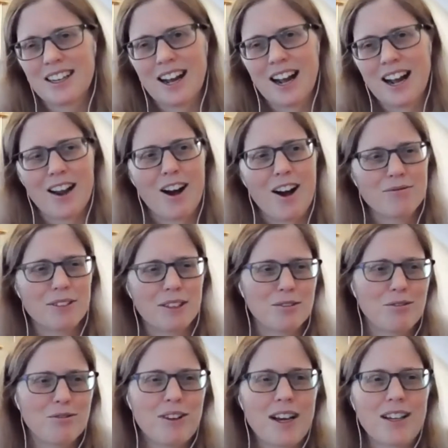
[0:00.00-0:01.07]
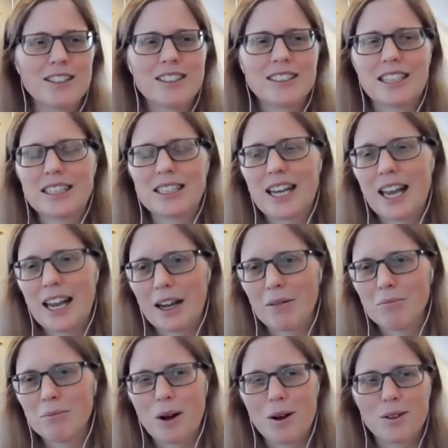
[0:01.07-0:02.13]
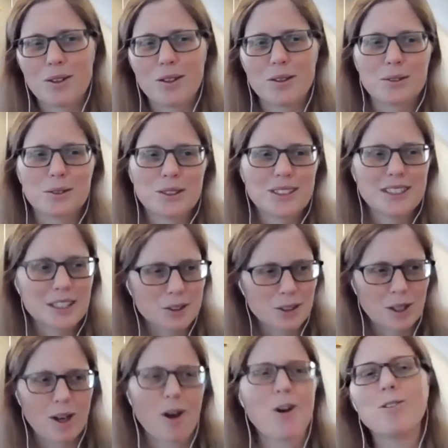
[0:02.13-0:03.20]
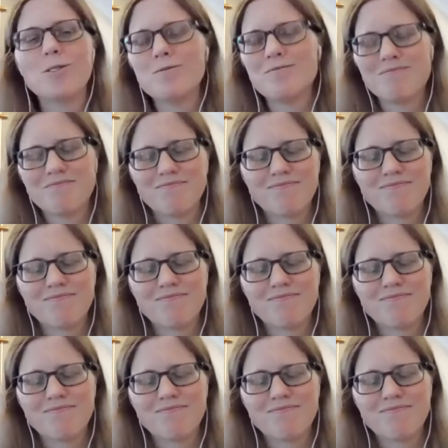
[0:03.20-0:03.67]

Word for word: I often felt at camp all those years ago